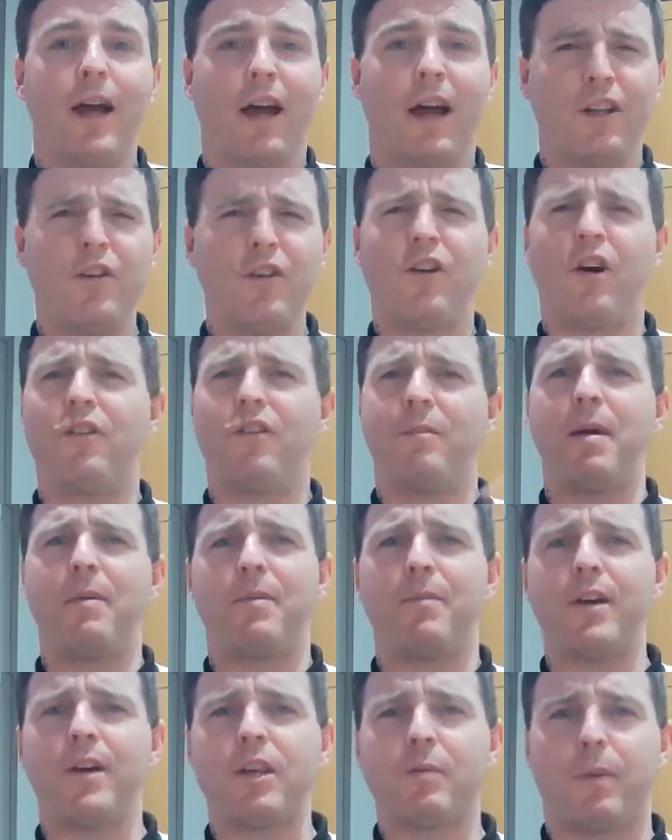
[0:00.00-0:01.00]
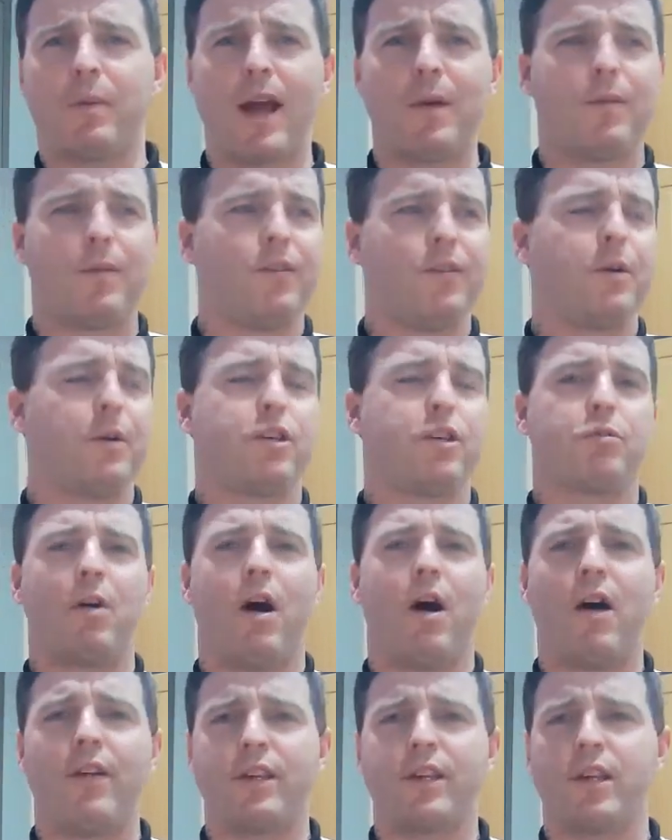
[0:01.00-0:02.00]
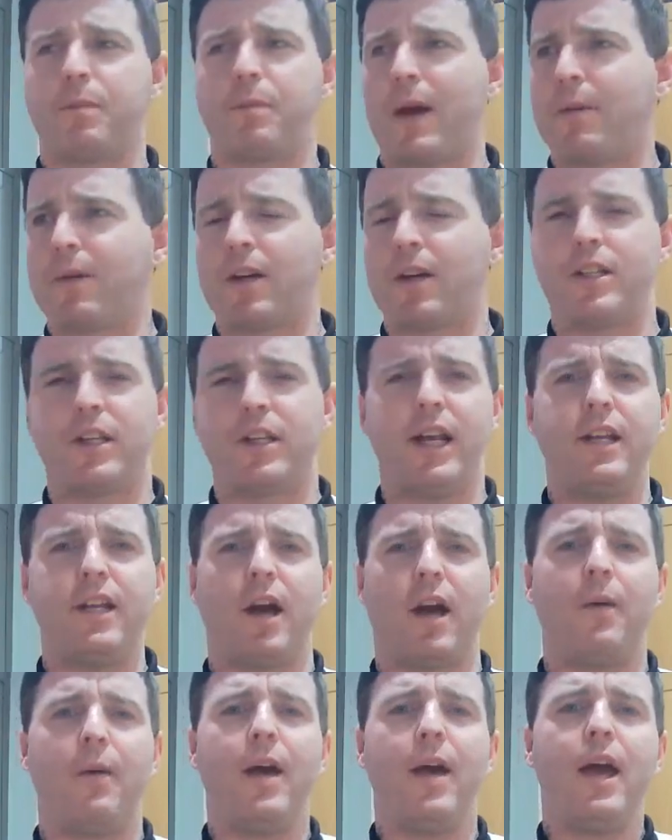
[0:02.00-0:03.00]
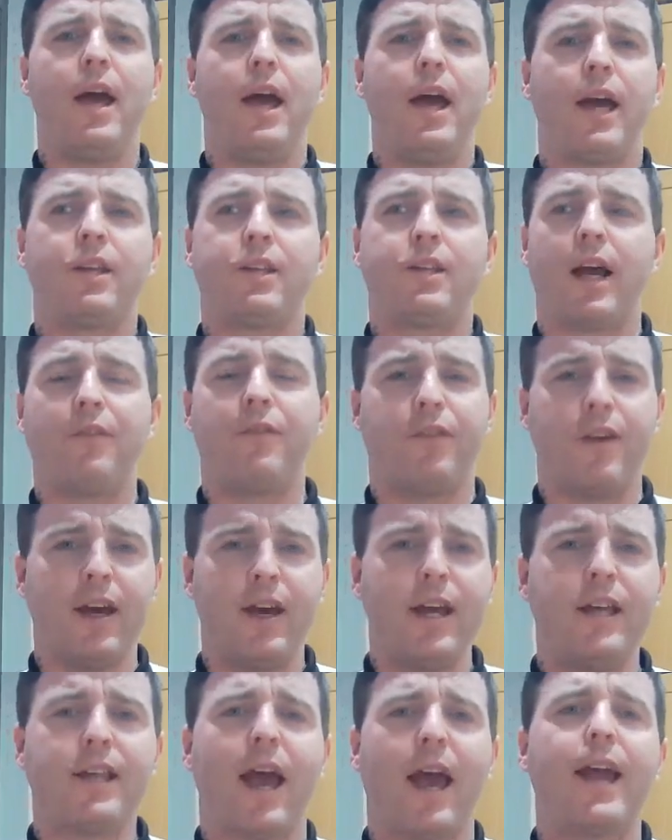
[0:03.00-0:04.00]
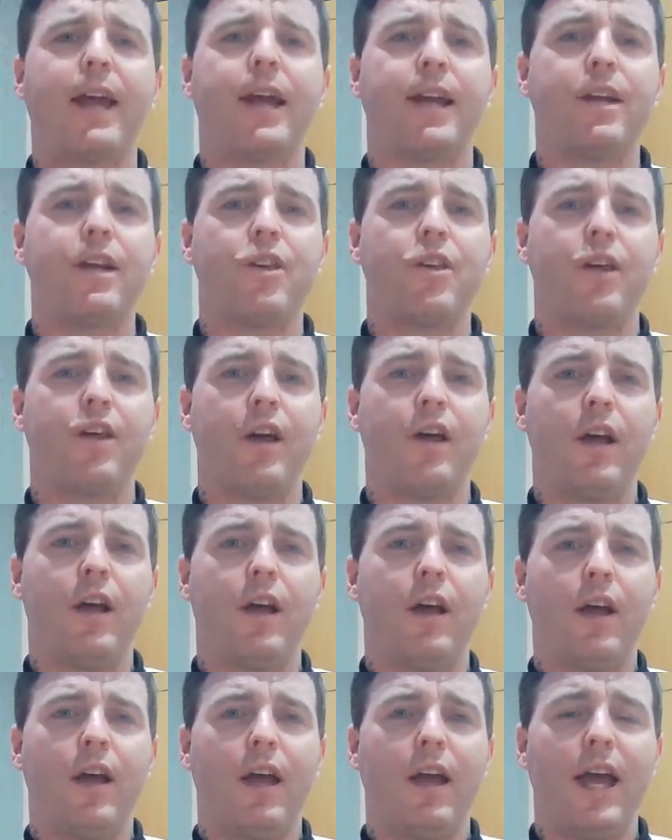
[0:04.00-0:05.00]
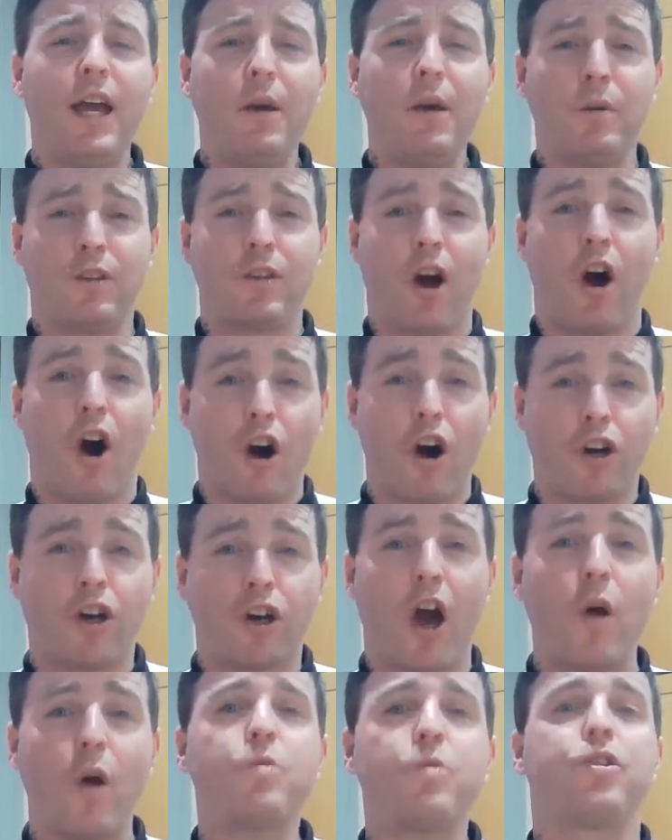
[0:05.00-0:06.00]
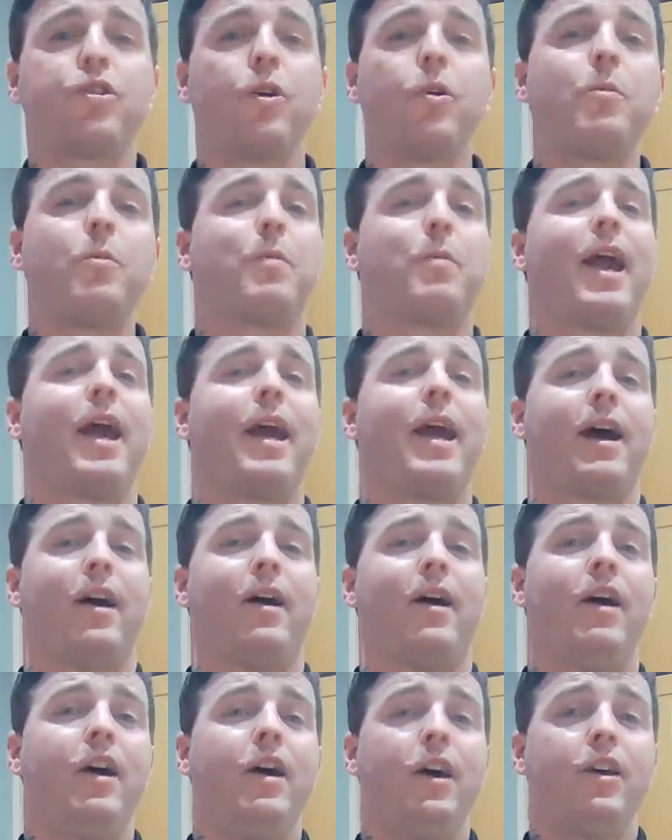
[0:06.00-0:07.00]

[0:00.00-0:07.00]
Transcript: And you've got to remember, he's played with Luis Suarez, he's played with Coutinho. He said, for his age, he was our go-to player.